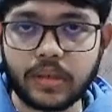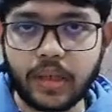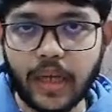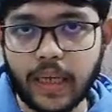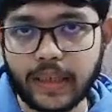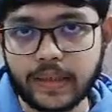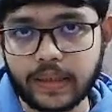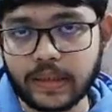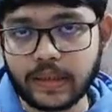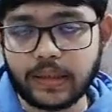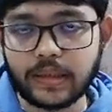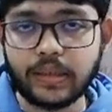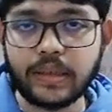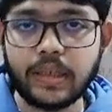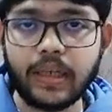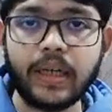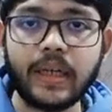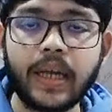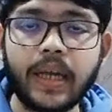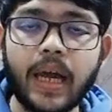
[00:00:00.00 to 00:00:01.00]
SSD,
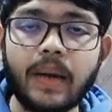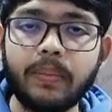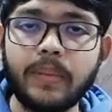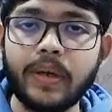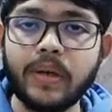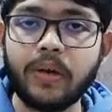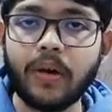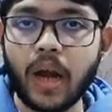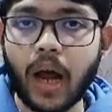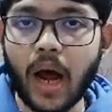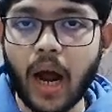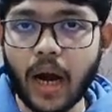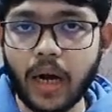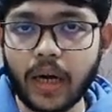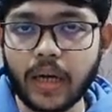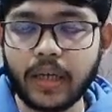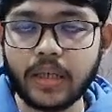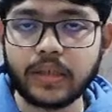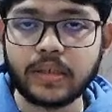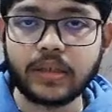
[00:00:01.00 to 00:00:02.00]
it can be your hard
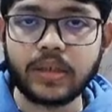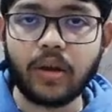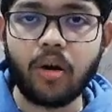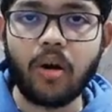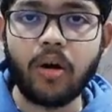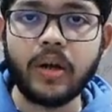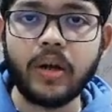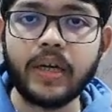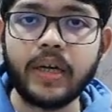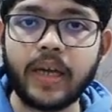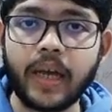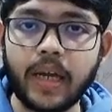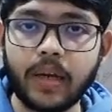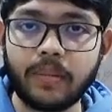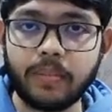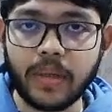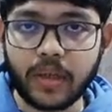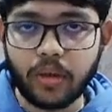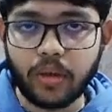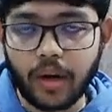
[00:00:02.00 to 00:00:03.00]
disk, or it can
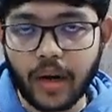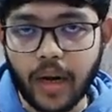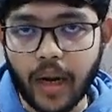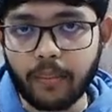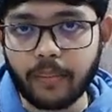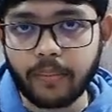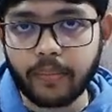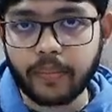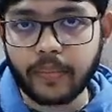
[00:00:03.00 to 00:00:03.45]
be your RAM.